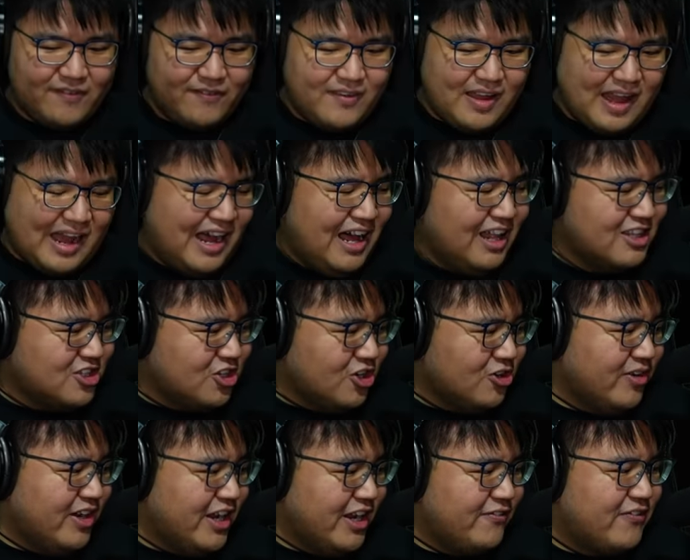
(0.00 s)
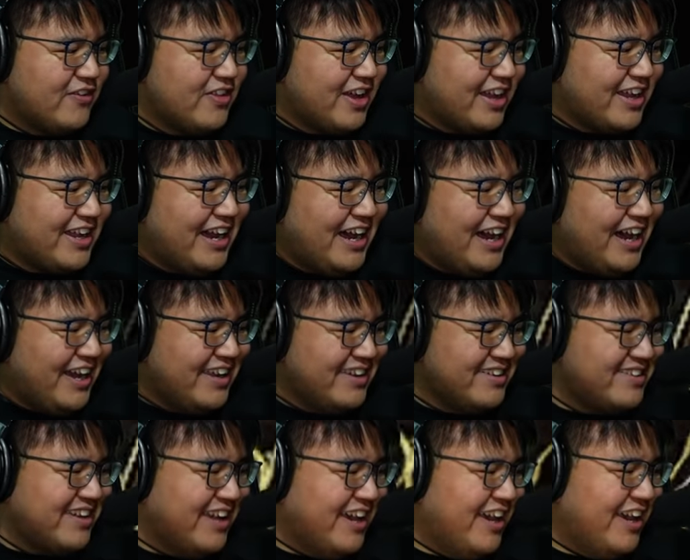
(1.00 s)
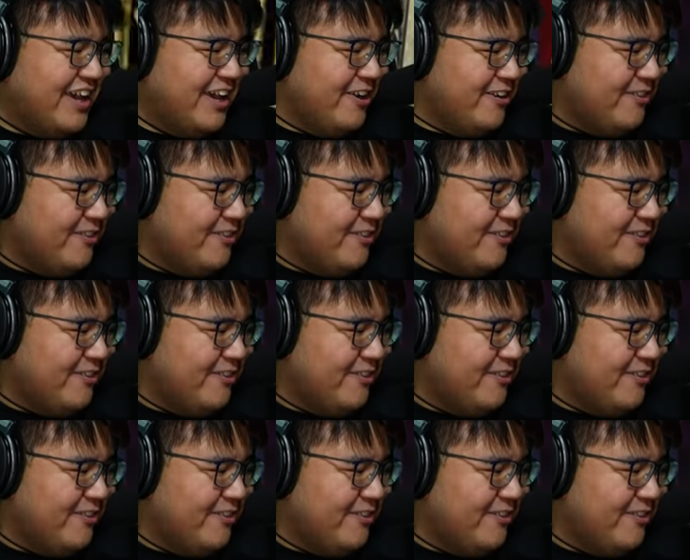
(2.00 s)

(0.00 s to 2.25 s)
I'll do it for the content.